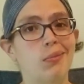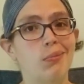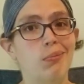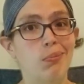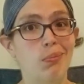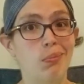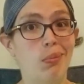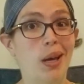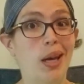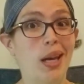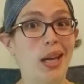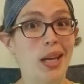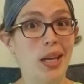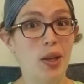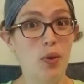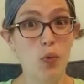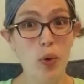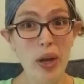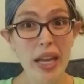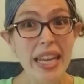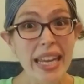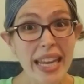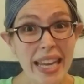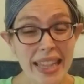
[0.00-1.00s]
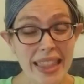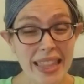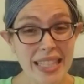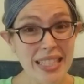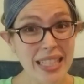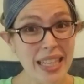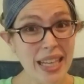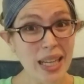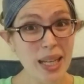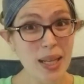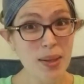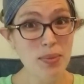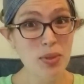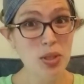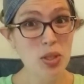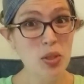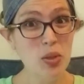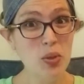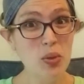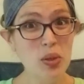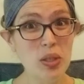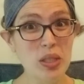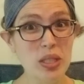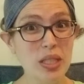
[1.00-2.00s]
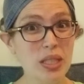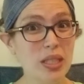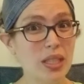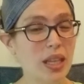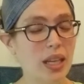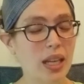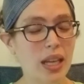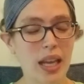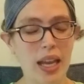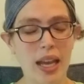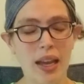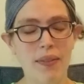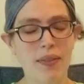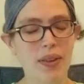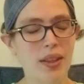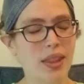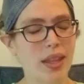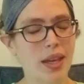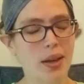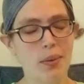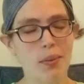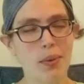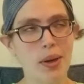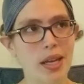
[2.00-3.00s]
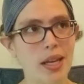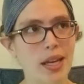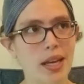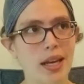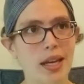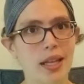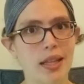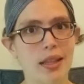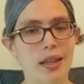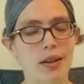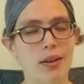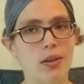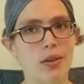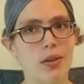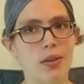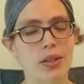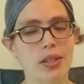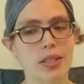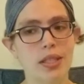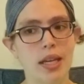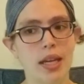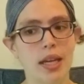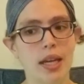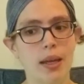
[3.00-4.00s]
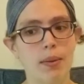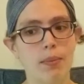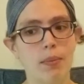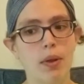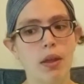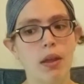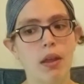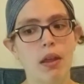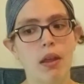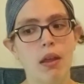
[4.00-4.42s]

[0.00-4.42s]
my weight at the time too, and just like having that weight on there all the time.